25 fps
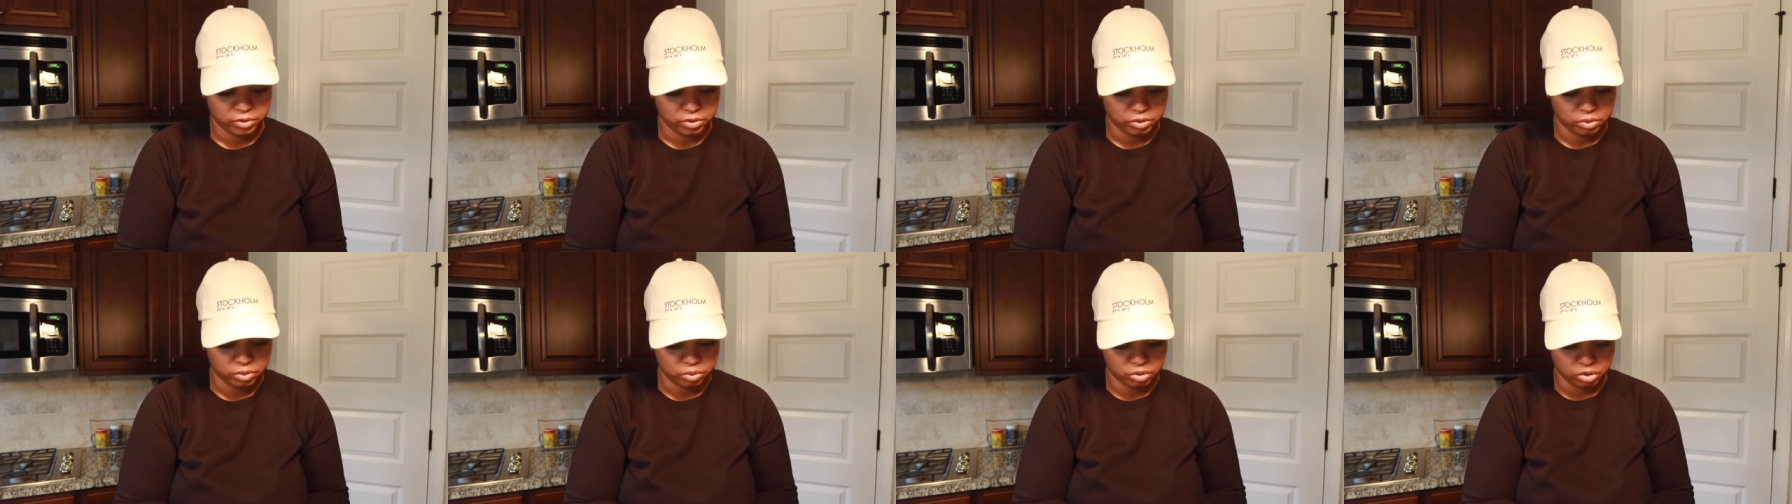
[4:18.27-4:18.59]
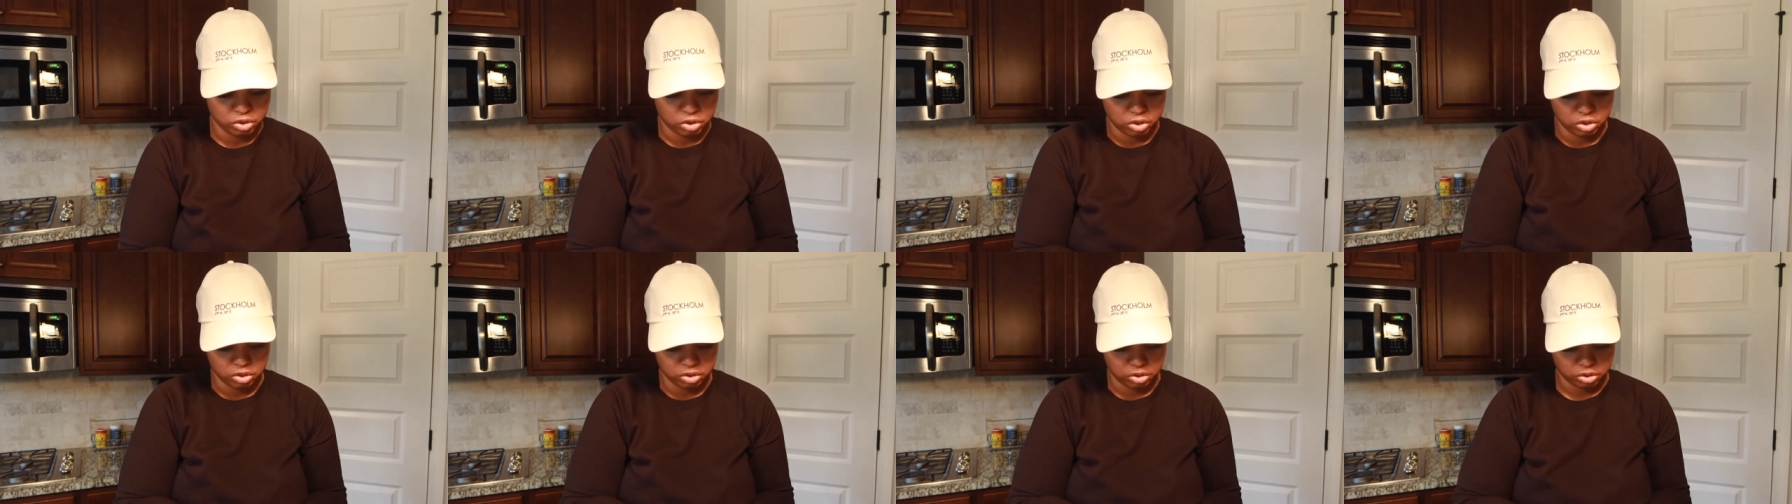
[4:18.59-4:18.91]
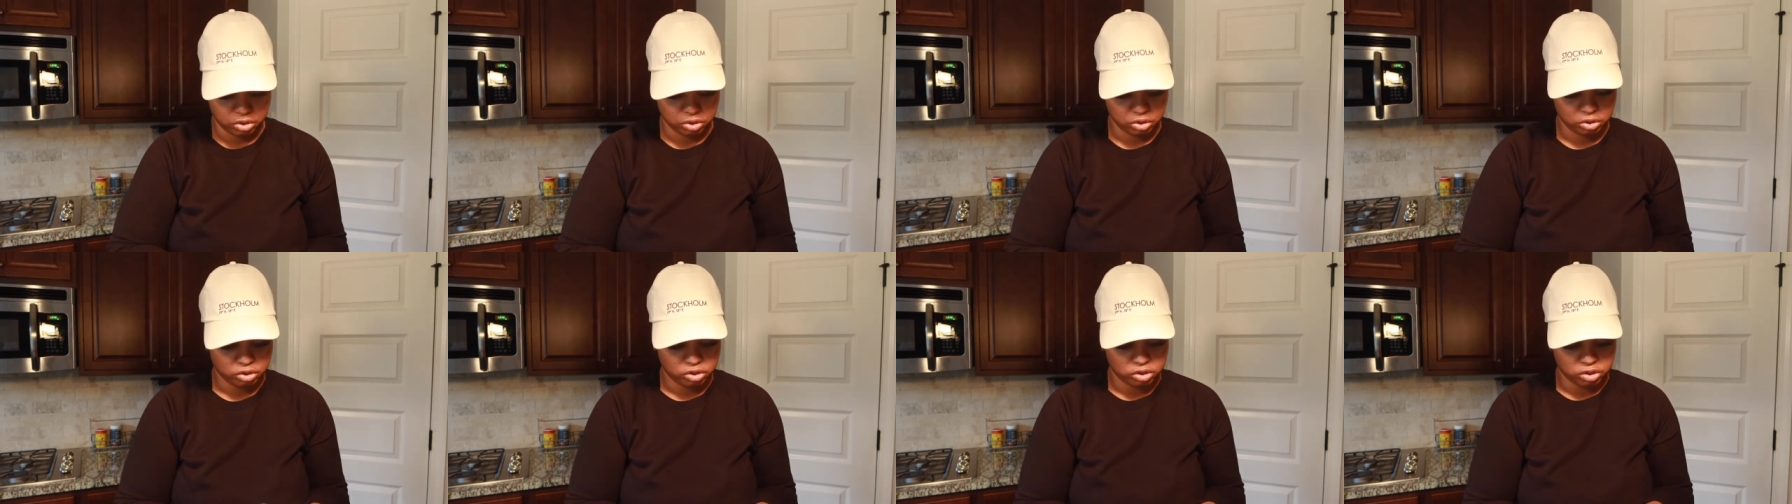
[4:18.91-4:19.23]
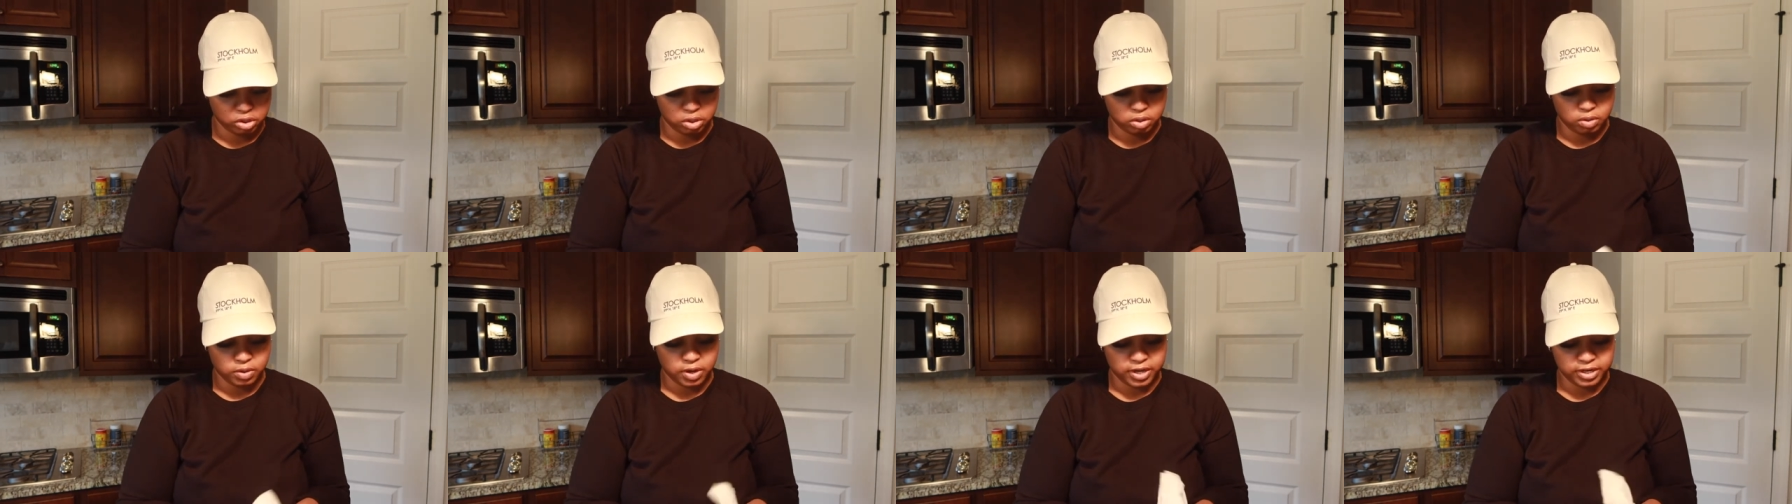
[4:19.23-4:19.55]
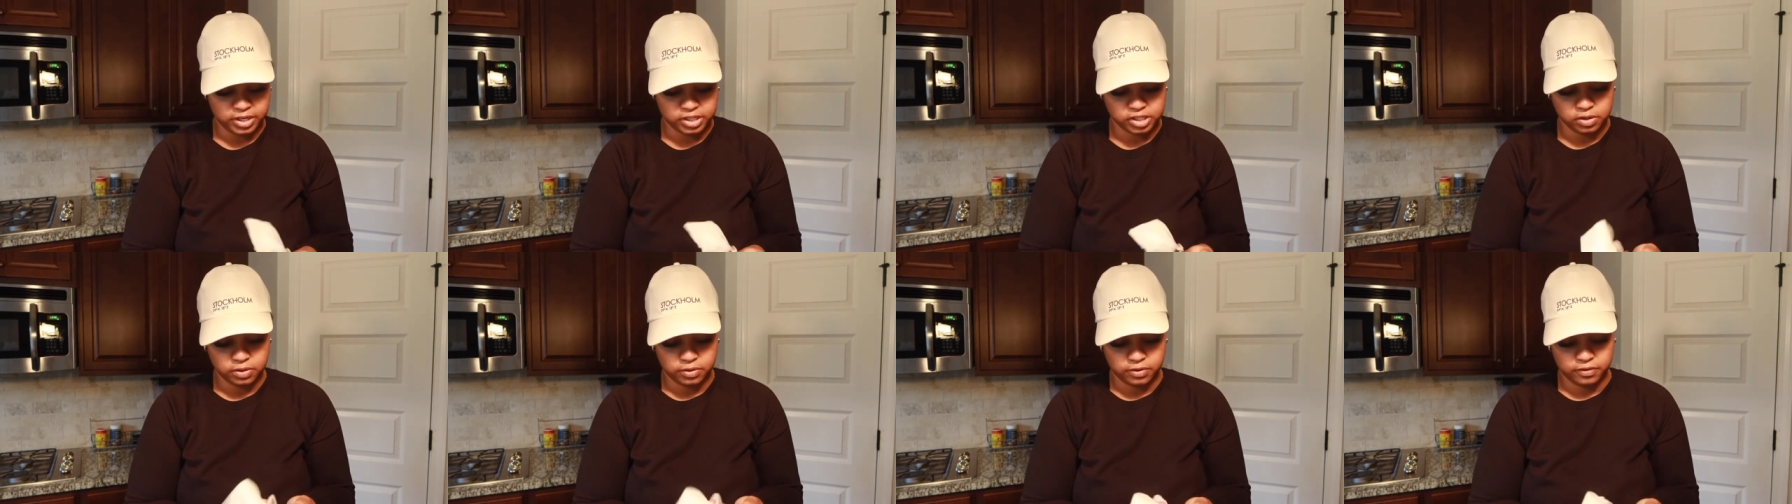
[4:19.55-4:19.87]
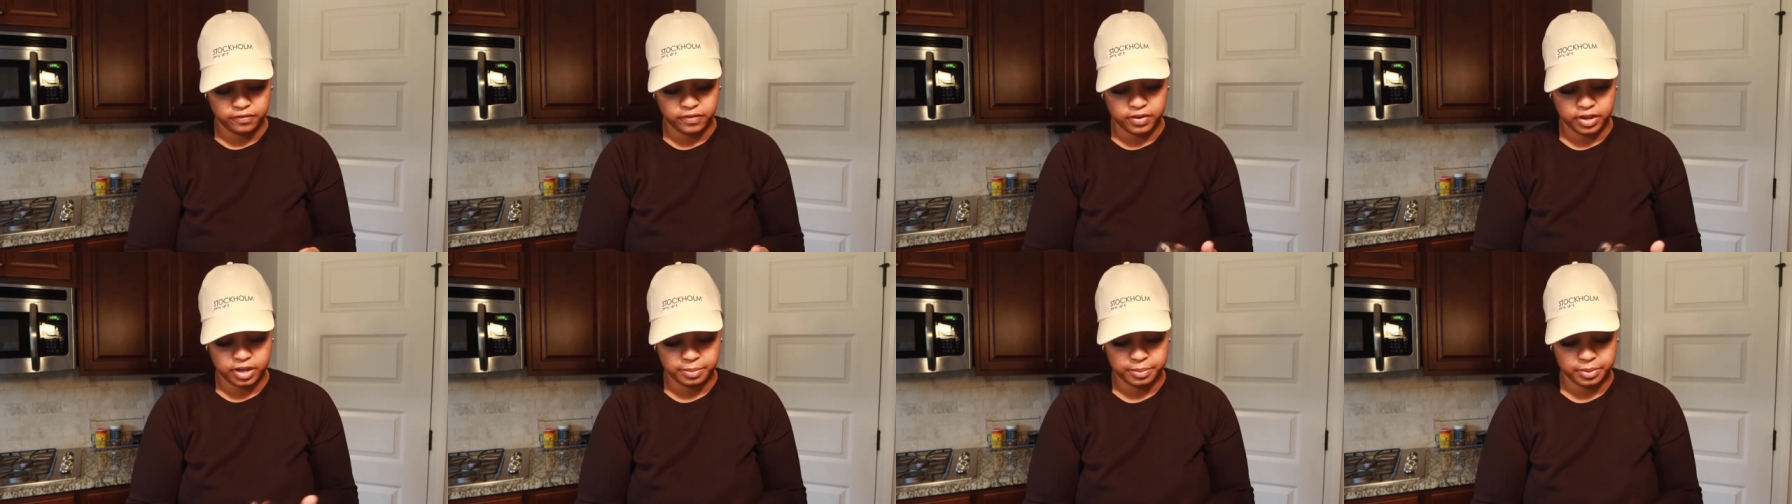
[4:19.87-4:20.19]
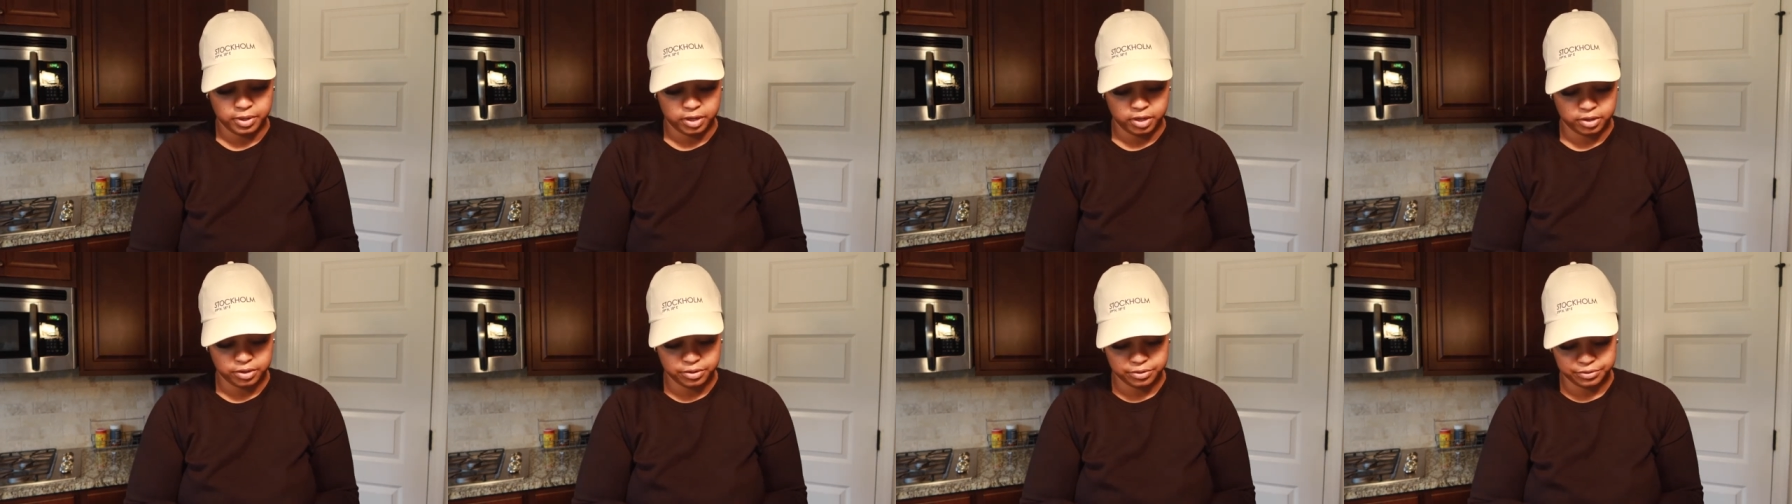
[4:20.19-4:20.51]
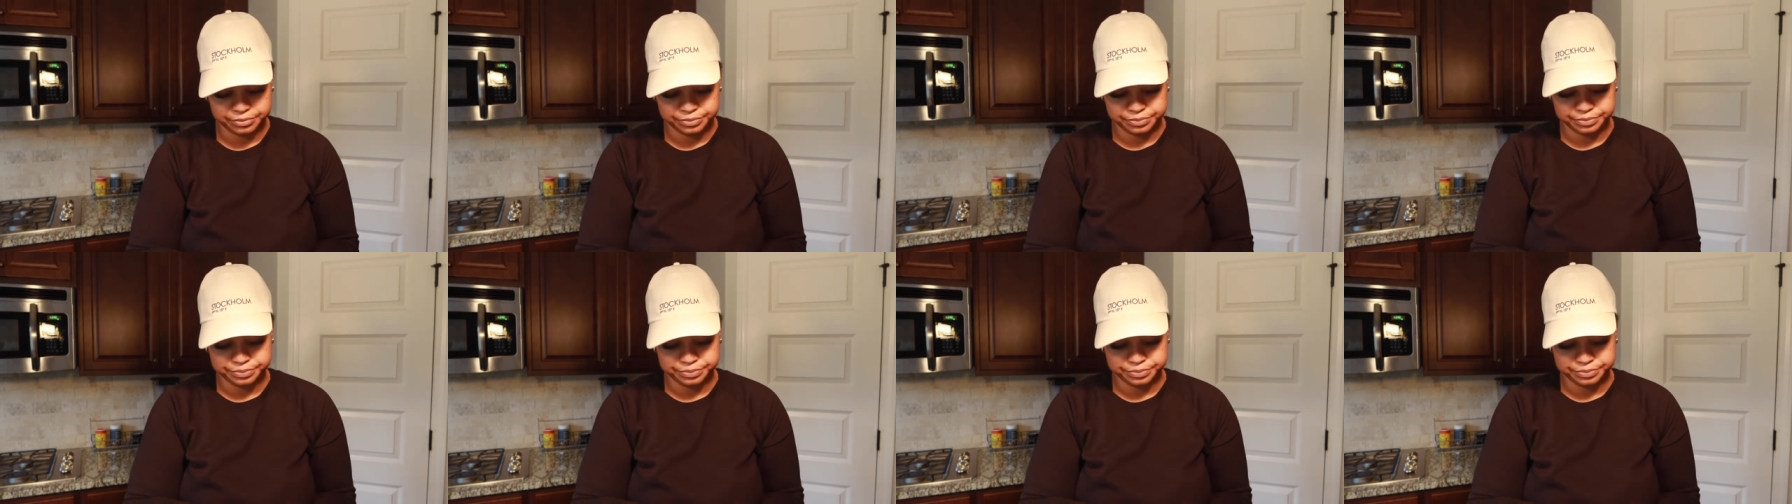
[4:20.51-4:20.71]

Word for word: a new charger. So I just go to Five Below